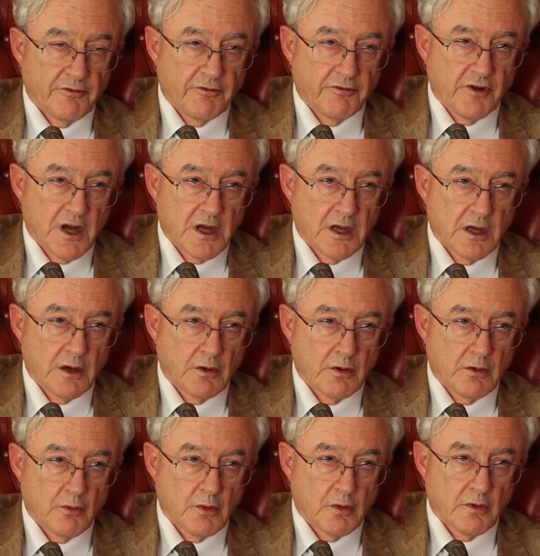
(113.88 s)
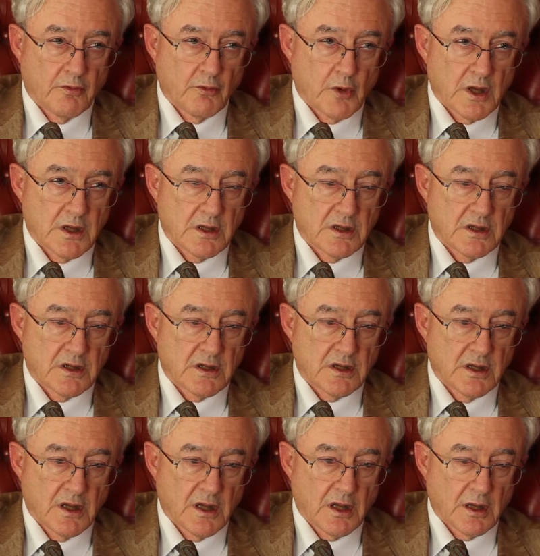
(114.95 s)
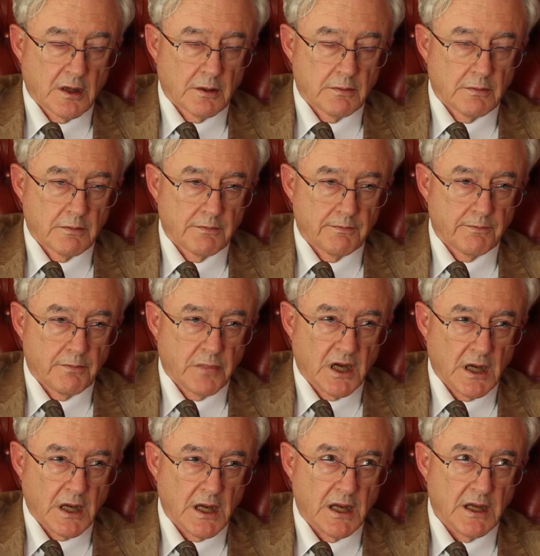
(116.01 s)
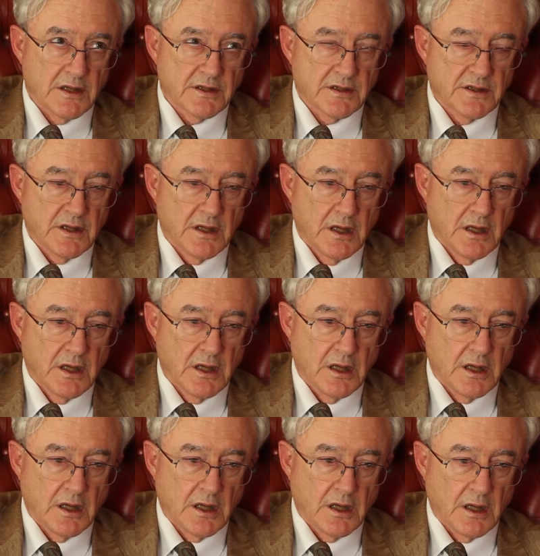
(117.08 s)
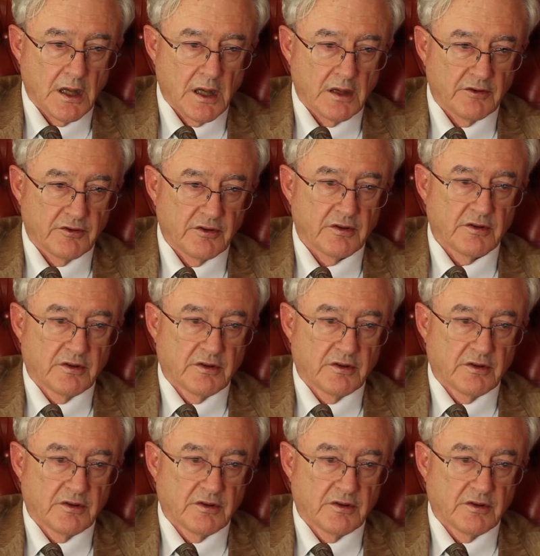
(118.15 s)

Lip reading: finding one's place as